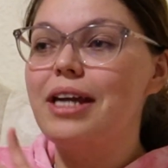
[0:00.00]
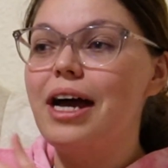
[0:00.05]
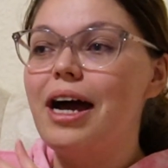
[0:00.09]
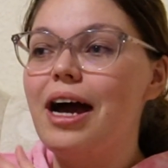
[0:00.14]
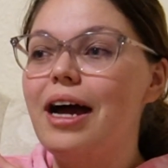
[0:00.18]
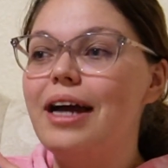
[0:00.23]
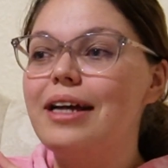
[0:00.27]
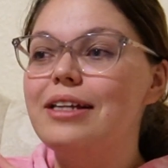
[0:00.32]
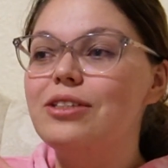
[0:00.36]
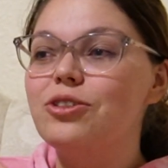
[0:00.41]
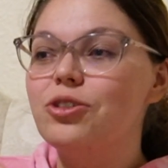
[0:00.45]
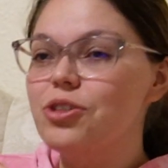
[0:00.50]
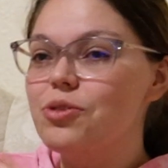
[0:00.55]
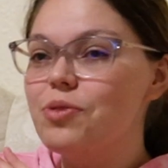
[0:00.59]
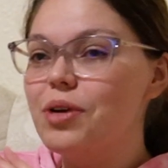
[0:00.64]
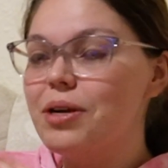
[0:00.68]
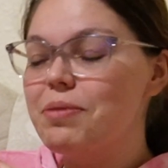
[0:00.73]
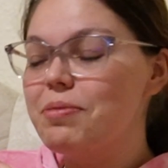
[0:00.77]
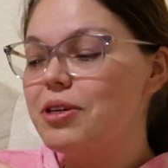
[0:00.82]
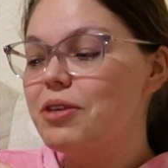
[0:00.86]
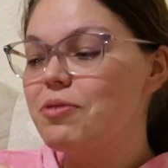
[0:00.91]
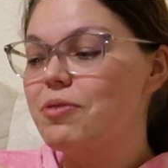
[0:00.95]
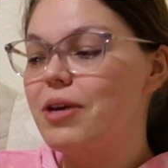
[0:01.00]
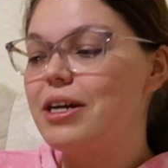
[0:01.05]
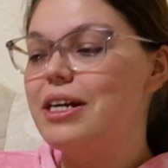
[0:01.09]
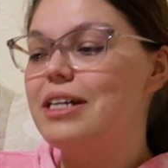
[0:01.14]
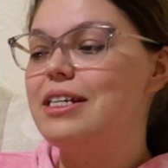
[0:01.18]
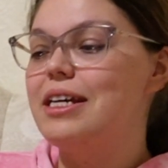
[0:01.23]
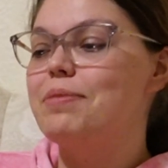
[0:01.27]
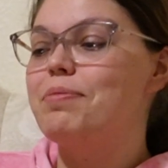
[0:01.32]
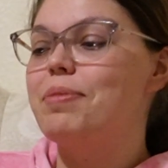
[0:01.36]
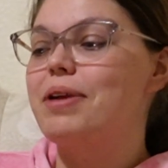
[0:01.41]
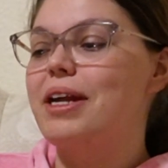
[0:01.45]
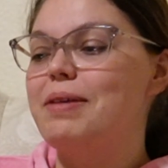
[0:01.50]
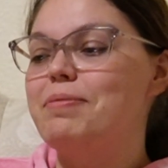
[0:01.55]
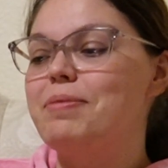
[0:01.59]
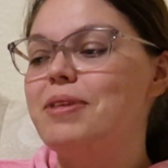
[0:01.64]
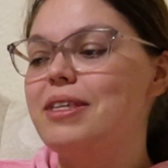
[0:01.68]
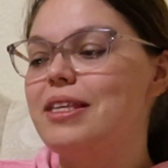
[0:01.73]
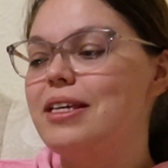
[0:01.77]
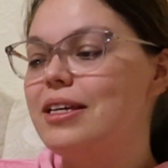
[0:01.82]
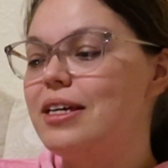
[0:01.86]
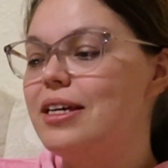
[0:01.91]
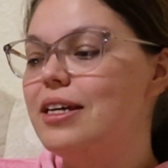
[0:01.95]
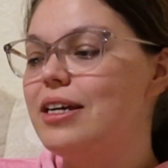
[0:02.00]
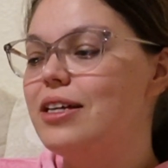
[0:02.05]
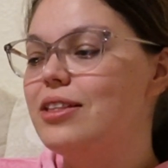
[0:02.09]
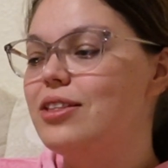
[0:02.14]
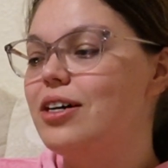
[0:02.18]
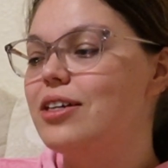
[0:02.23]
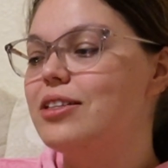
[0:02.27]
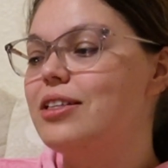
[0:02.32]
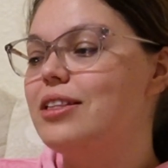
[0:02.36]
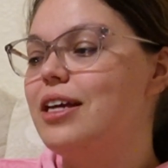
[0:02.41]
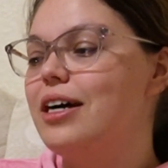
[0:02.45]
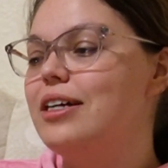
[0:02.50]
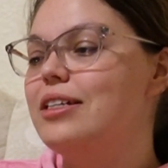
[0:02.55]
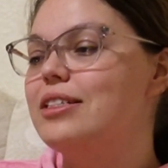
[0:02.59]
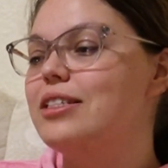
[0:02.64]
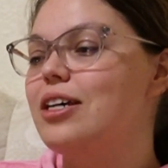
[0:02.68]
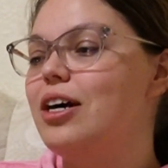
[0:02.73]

I don't know what I'm going to rate it yet, but I'm thinking along the lines